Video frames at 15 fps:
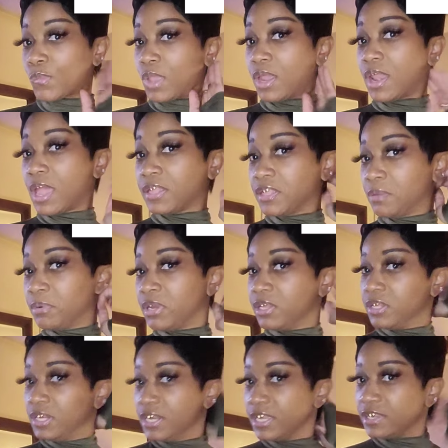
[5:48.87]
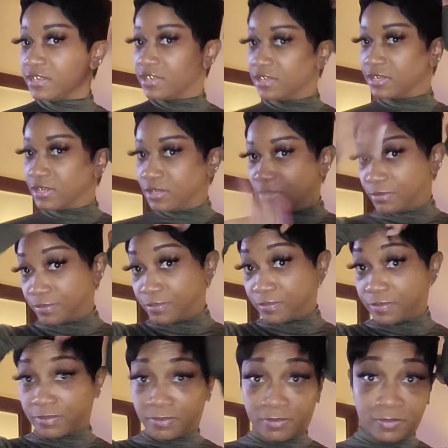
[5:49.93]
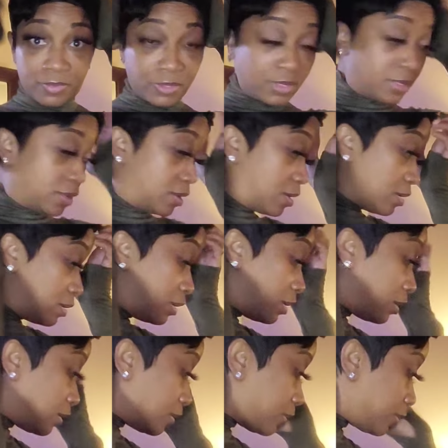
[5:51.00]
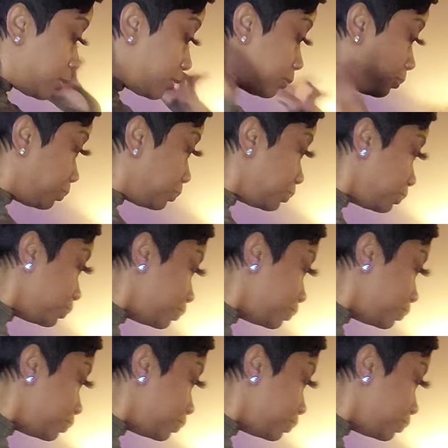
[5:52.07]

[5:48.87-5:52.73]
I like them nonetheless. Um,